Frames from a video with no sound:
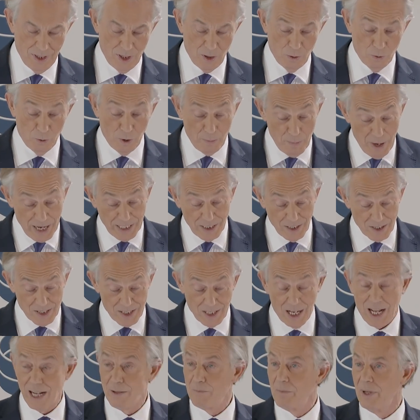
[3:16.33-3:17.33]
Remainers
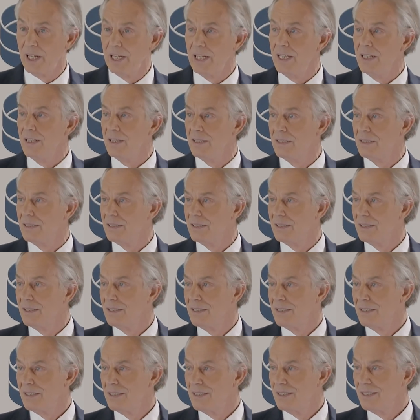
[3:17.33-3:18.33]
like me,
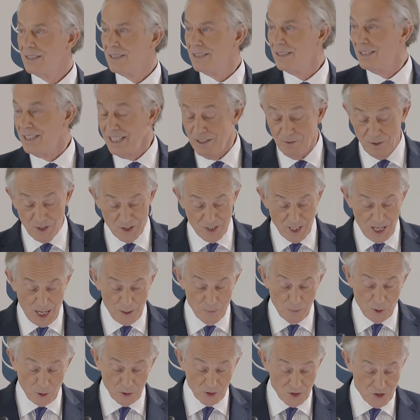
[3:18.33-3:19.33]
leavers
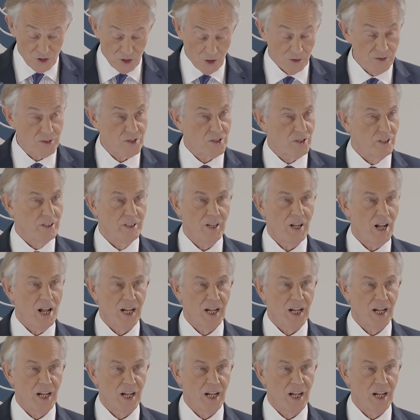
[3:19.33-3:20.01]
like Boris Johnson,